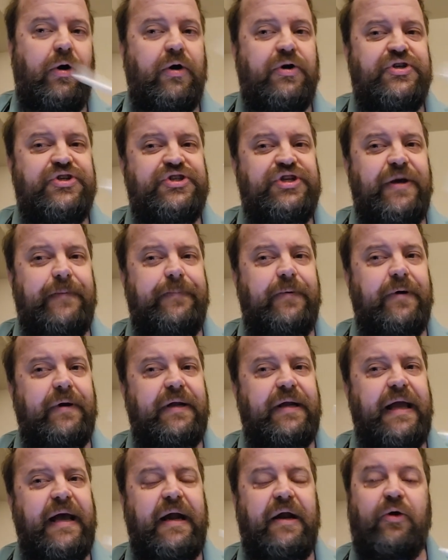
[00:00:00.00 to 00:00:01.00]
separate
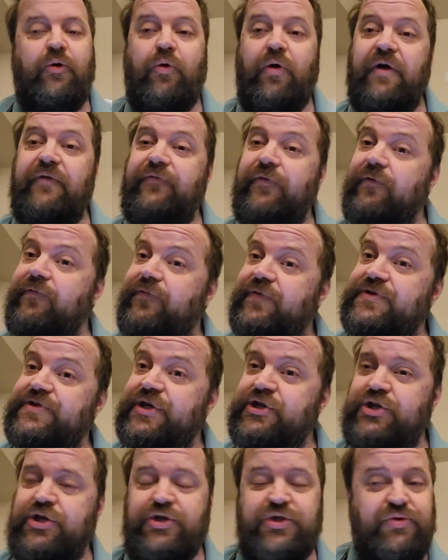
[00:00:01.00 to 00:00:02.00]
category for
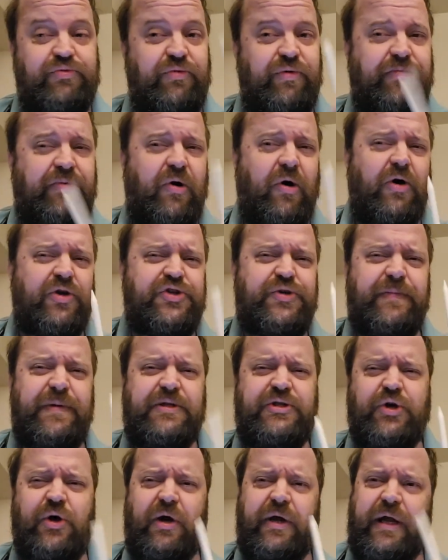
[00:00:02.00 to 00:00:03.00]
physicians, we'll also be
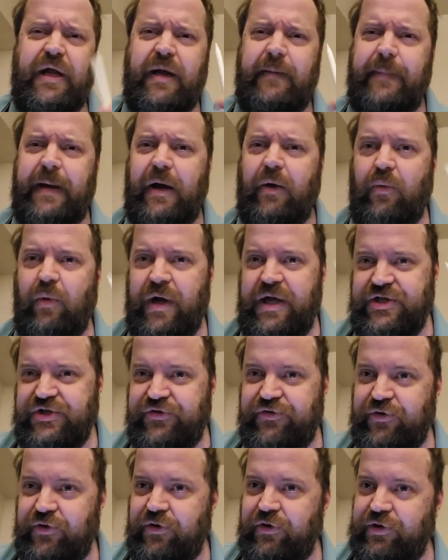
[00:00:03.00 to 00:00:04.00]
talking about ways
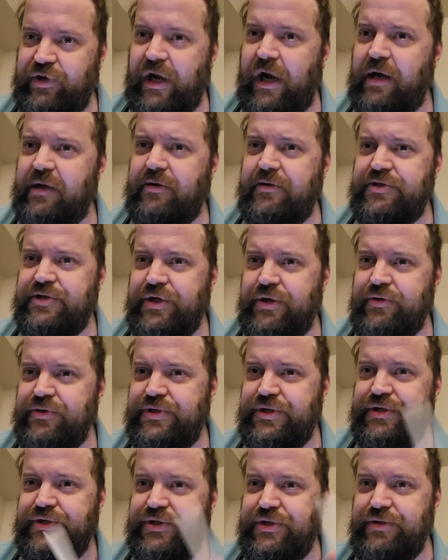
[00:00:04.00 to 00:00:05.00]
for doctors,
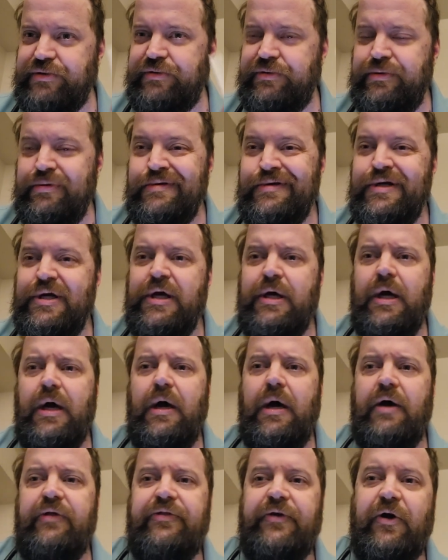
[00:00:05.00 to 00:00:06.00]
nurses, and
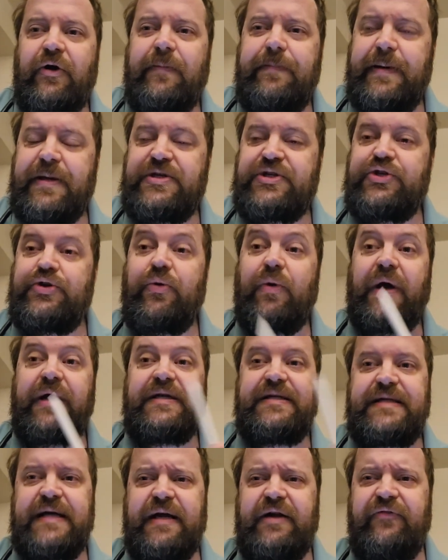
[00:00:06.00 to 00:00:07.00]
therapists to
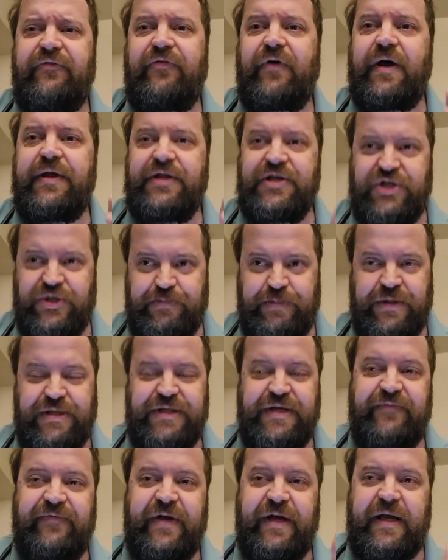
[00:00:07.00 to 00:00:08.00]
identify the
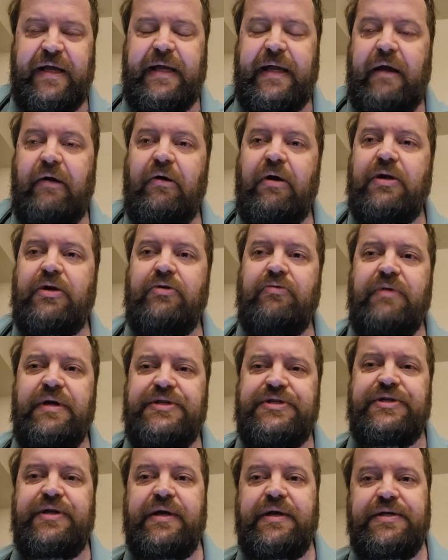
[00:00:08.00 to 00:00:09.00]
specific
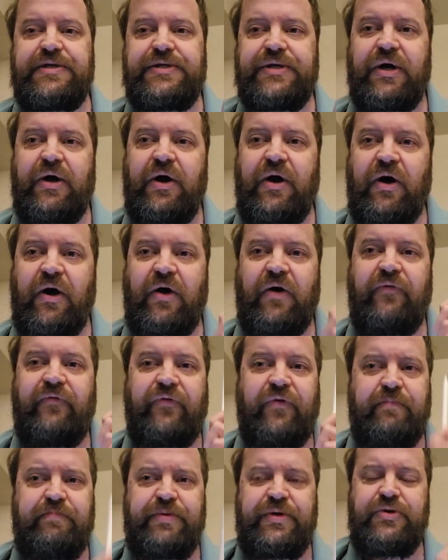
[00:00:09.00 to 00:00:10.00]
characteristics of
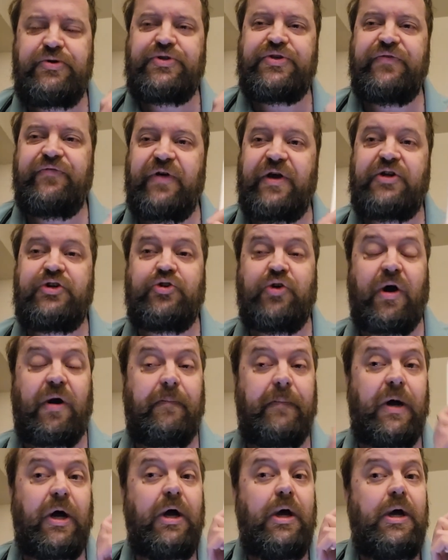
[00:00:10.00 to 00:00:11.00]
abusive head
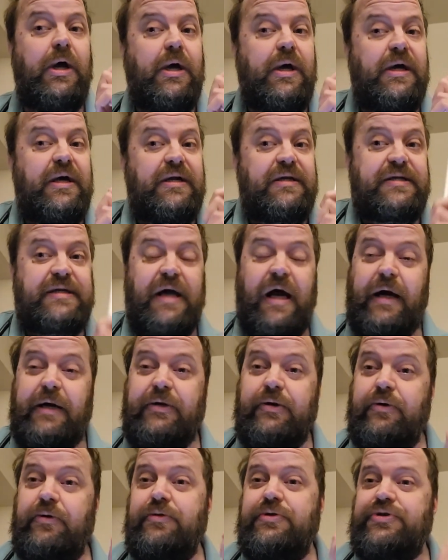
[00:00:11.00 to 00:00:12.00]
trauma.
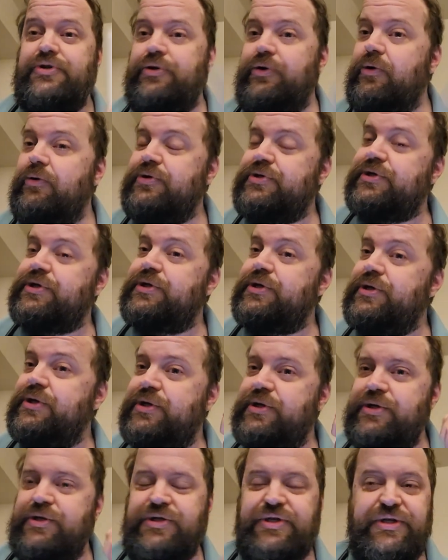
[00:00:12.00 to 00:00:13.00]
Doctors,
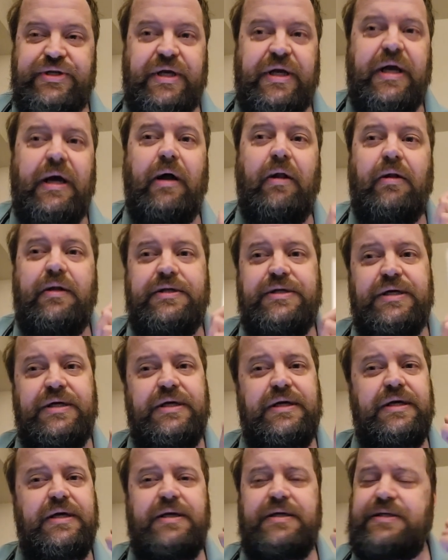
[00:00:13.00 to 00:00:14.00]
nurses,
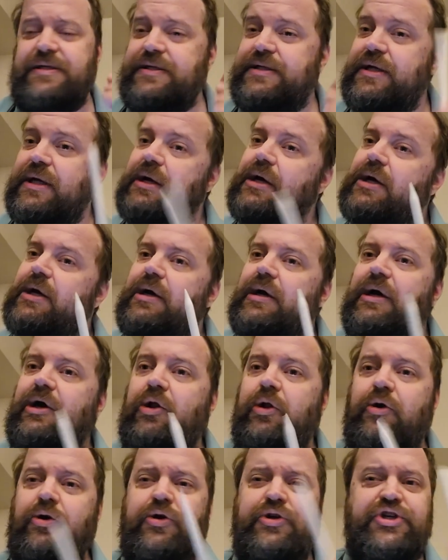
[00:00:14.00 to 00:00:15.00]
psychologists,
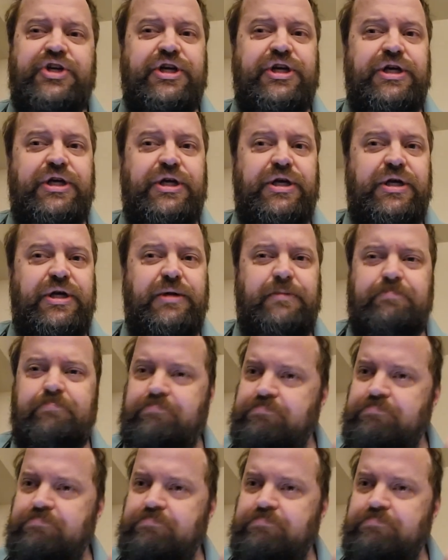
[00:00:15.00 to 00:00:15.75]
clergy,